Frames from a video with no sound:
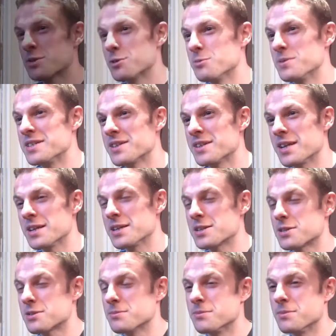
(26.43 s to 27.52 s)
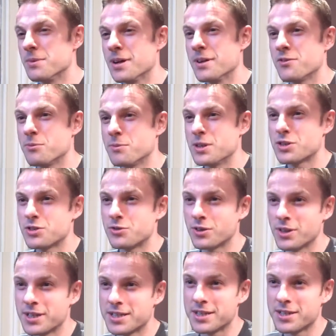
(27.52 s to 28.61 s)
was hoping to get some information
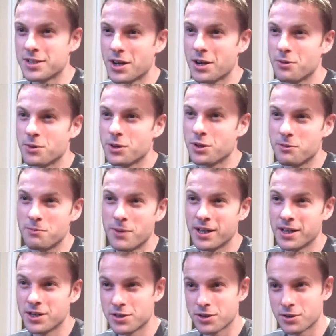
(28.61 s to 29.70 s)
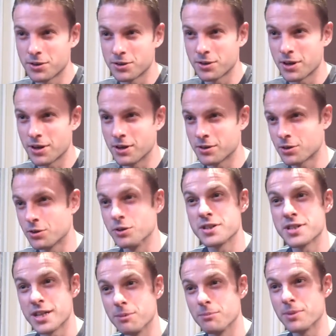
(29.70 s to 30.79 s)
related to how we could manage our
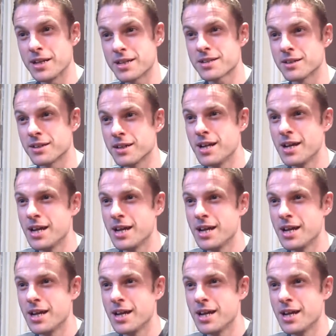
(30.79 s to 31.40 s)
content better.